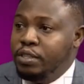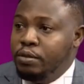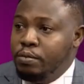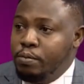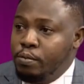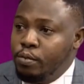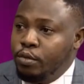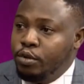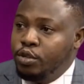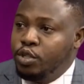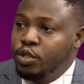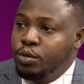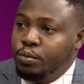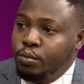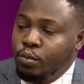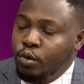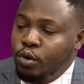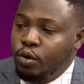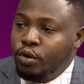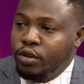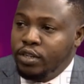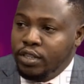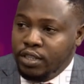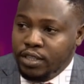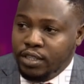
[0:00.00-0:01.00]
be much
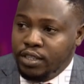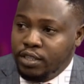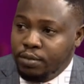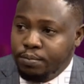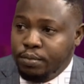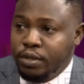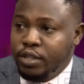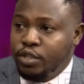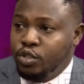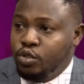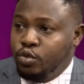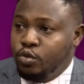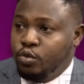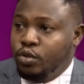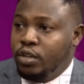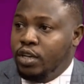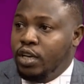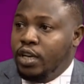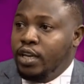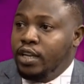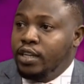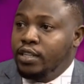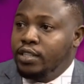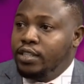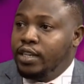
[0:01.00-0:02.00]
more disciplined, to
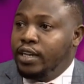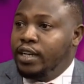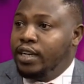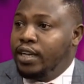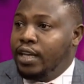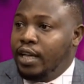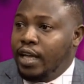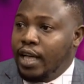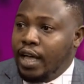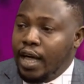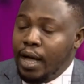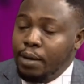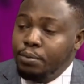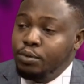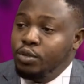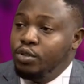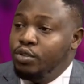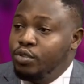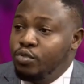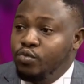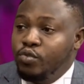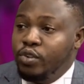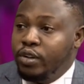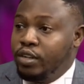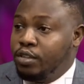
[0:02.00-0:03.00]
take
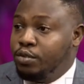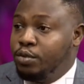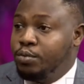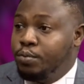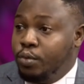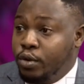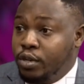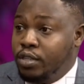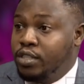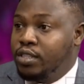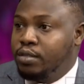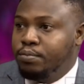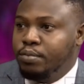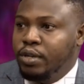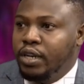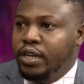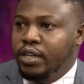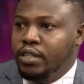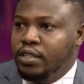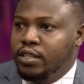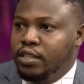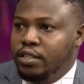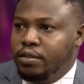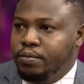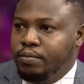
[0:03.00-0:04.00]
absolute
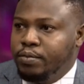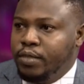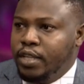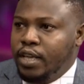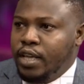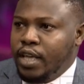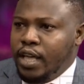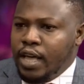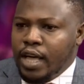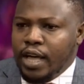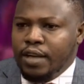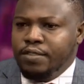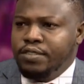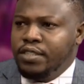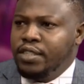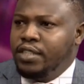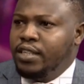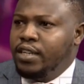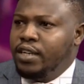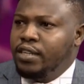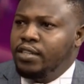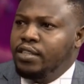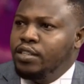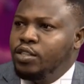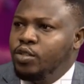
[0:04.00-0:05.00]
responsibility. I've
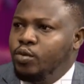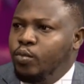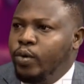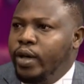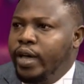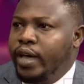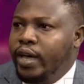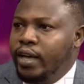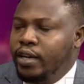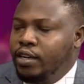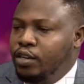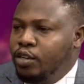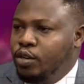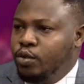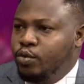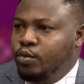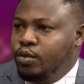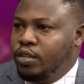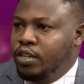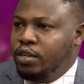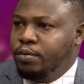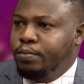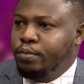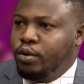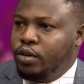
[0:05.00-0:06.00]
seen cases where, you
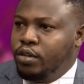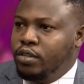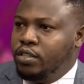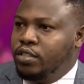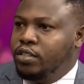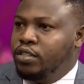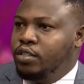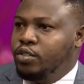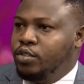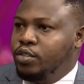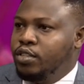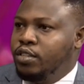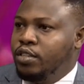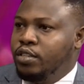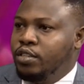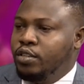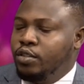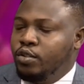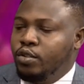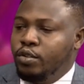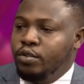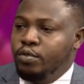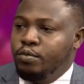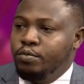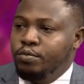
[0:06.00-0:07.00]
know, in the bus, you
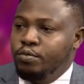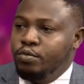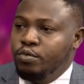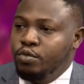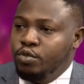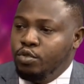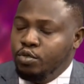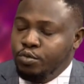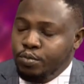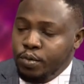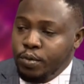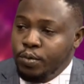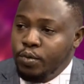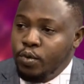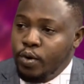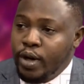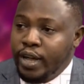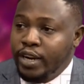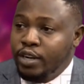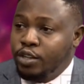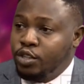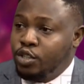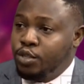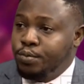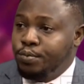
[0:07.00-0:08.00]
see people
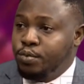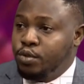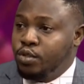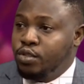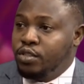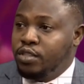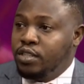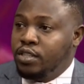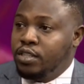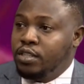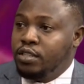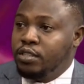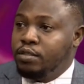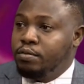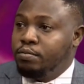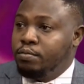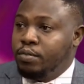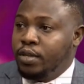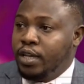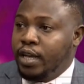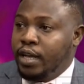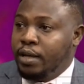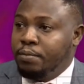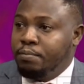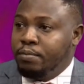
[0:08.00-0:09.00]
are not supposed to sit,
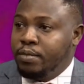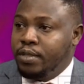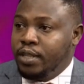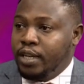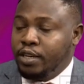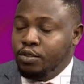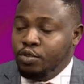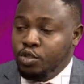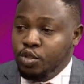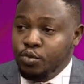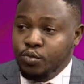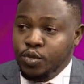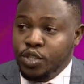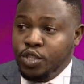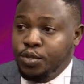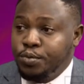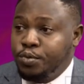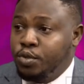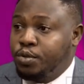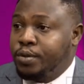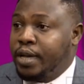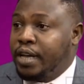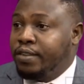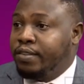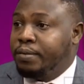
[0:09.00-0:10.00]
um, we're
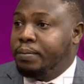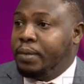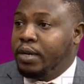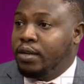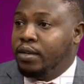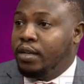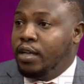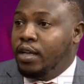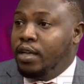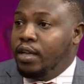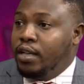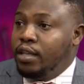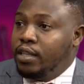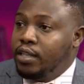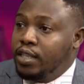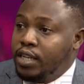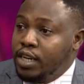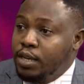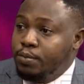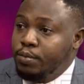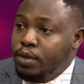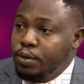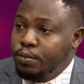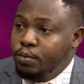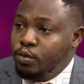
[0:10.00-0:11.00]
supposed to have about
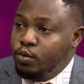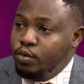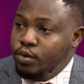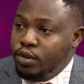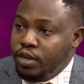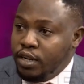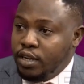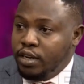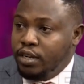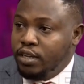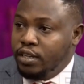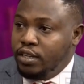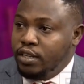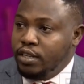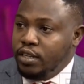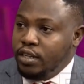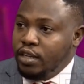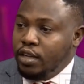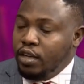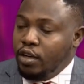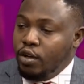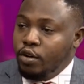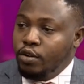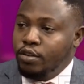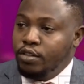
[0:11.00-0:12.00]
three people in
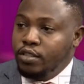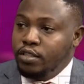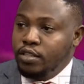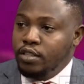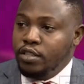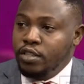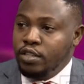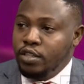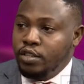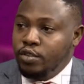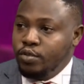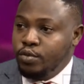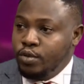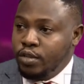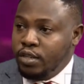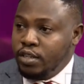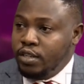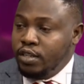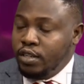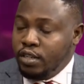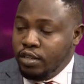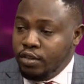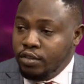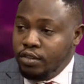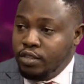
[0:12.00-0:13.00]
on, you know,
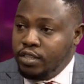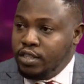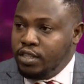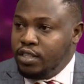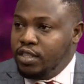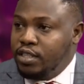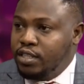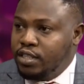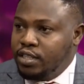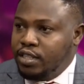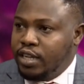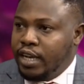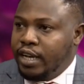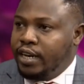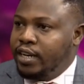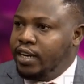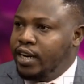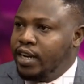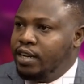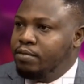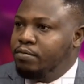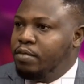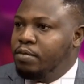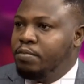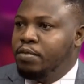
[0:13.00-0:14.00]
in, on seats,
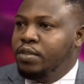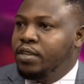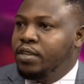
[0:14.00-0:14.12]
and then